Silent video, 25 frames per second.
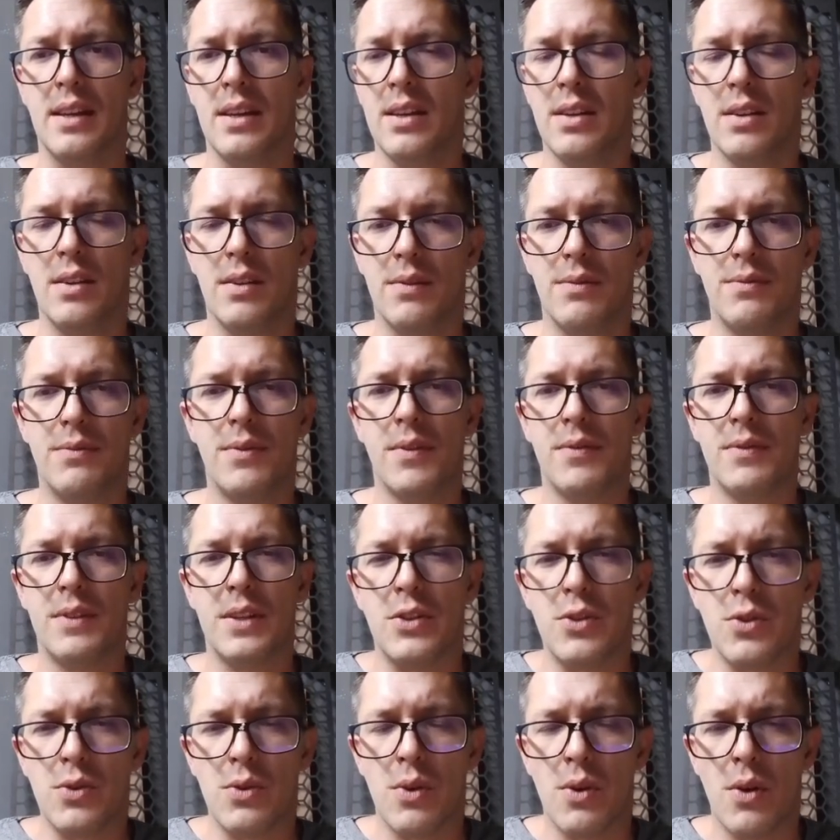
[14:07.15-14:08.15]

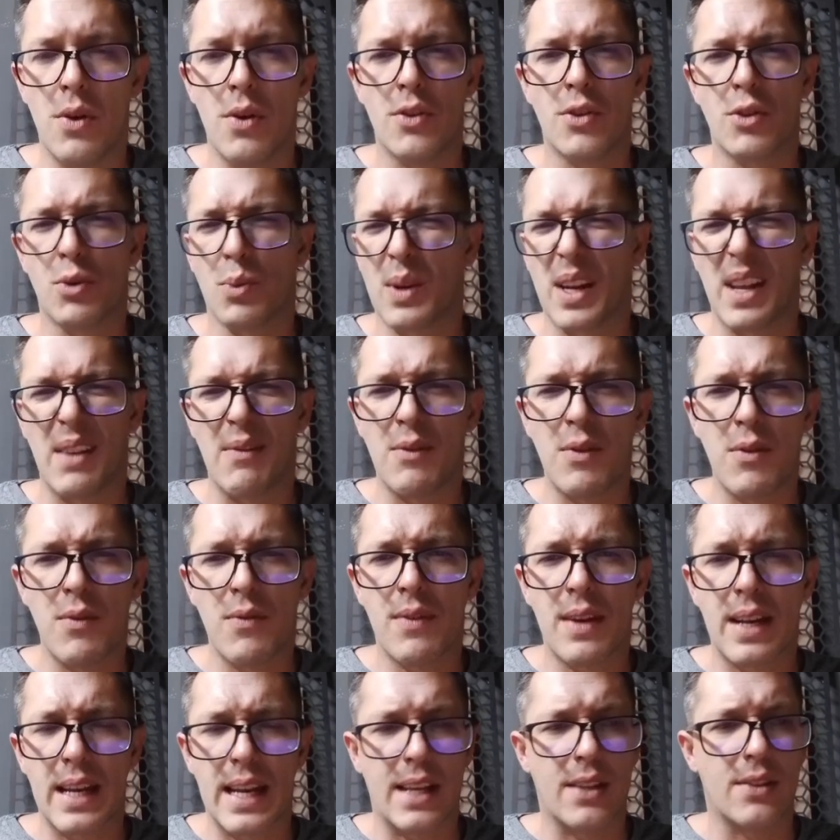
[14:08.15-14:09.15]
52 hertz or whatever
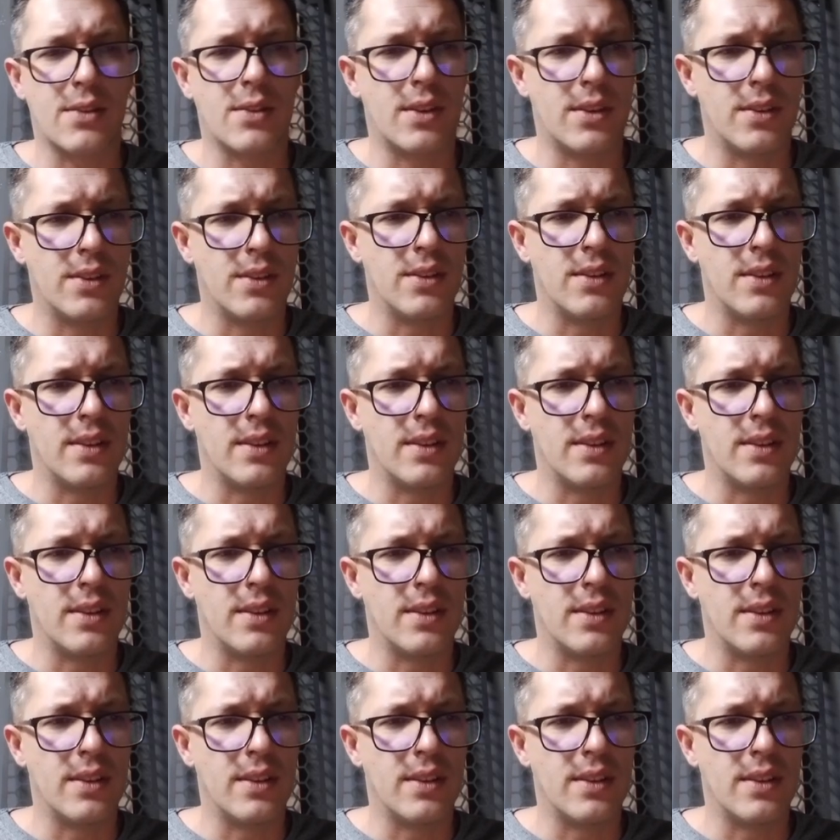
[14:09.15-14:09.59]
you've clicked on.